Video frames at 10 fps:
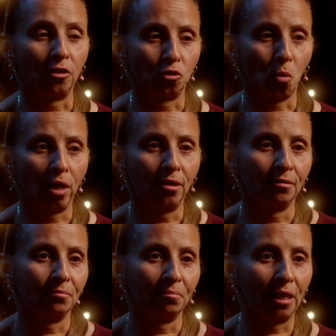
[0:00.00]

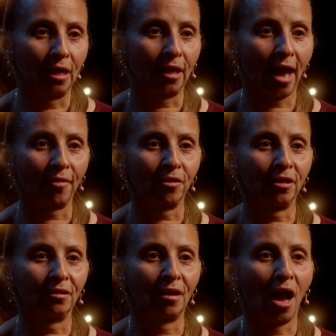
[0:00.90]
enjoyed being a
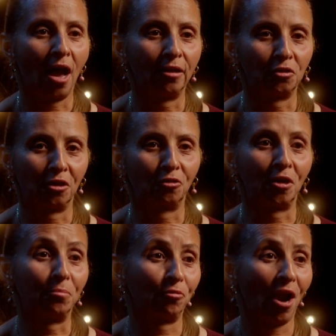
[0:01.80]
Catholic. I took
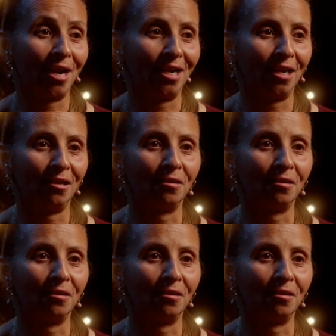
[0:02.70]
great pride in